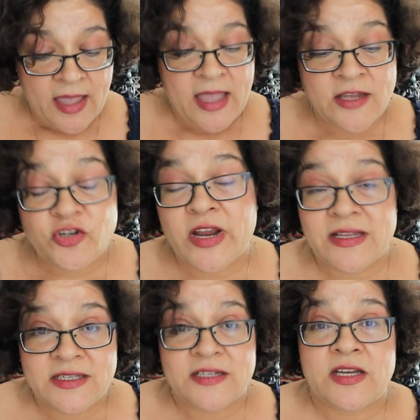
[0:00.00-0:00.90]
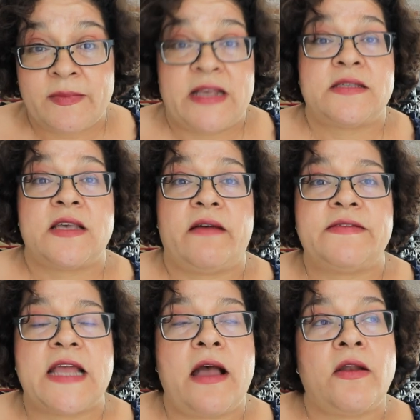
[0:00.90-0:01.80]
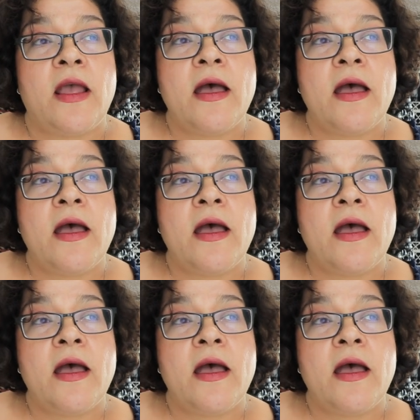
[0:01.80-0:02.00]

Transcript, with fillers: and transition myself down.